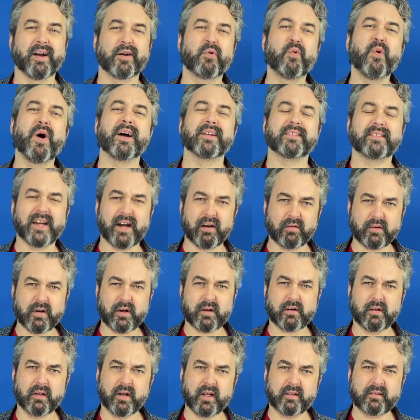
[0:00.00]
quiet down,
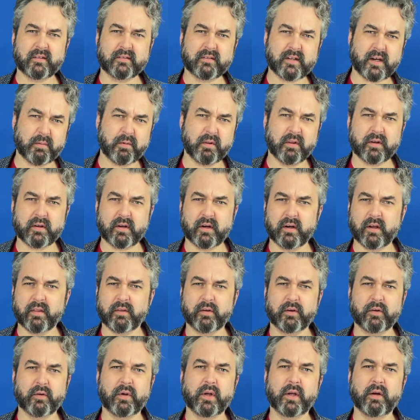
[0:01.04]
knuckleheads. It's time to look at
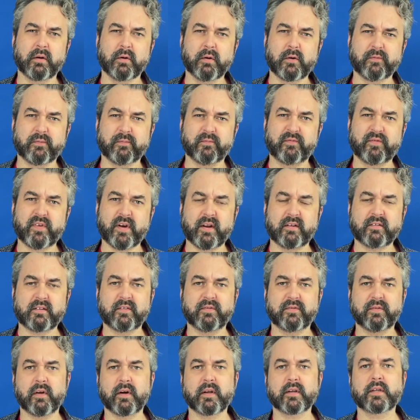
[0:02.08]
another new hero from Fantasy
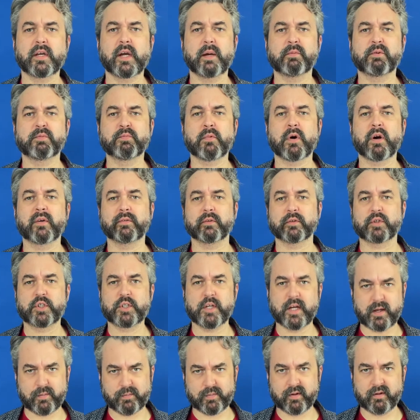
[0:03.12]
Flight Games' Marvel
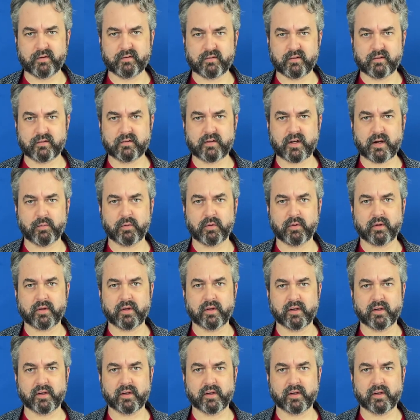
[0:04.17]
Champions. This time we're looking